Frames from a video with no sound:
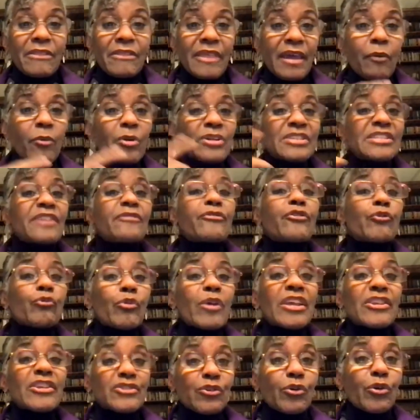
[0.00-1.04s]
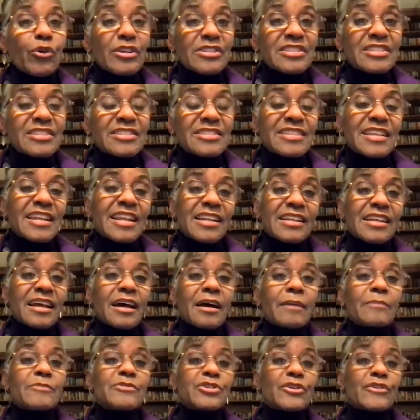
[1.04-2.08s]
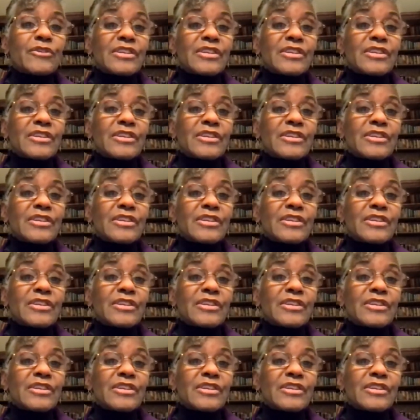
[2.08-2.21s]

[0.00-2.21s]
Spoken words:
were different resources that had come to the